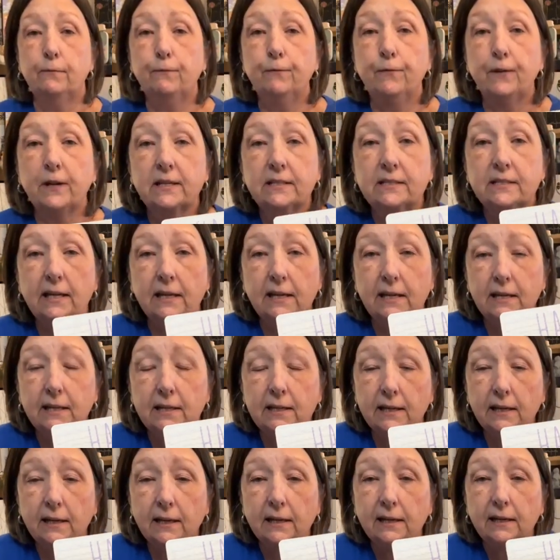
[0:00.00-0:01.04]
fix
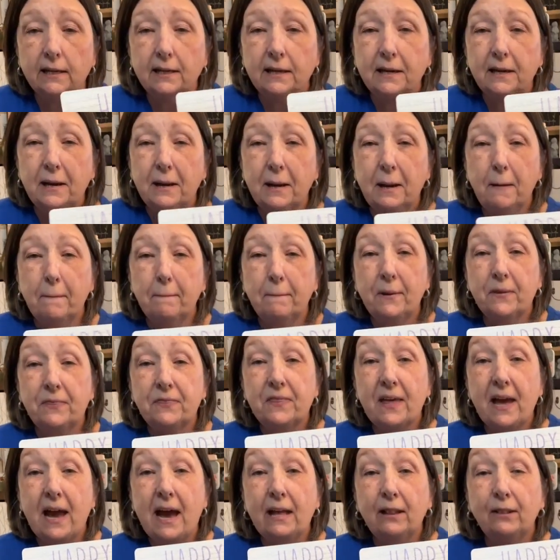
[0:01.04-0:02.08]
anything. But
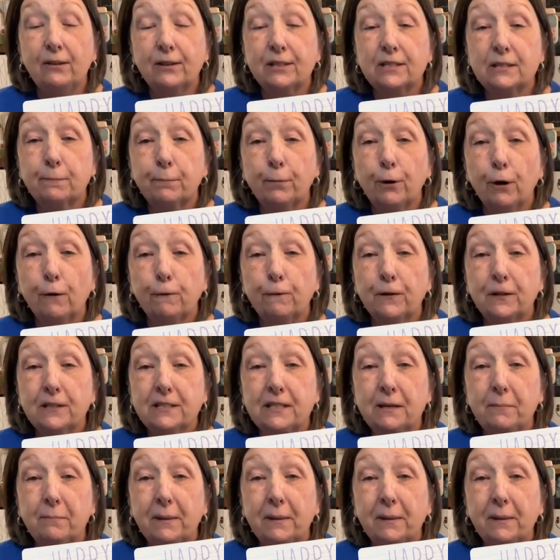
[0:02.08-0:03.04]
that looks perfect to